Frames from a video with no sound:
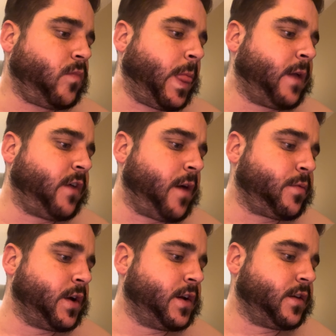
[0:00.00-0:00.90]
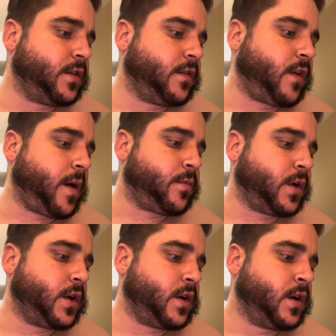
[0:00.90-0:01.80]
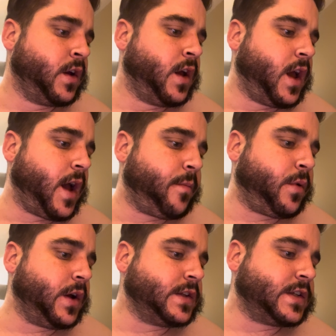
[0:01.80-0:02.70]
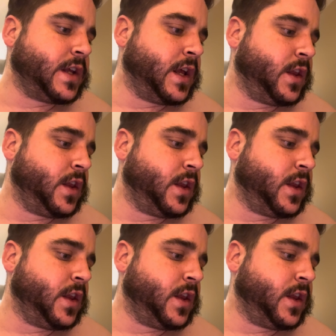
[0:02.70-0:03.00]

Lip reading: Evaporator and the evaporator. At point C,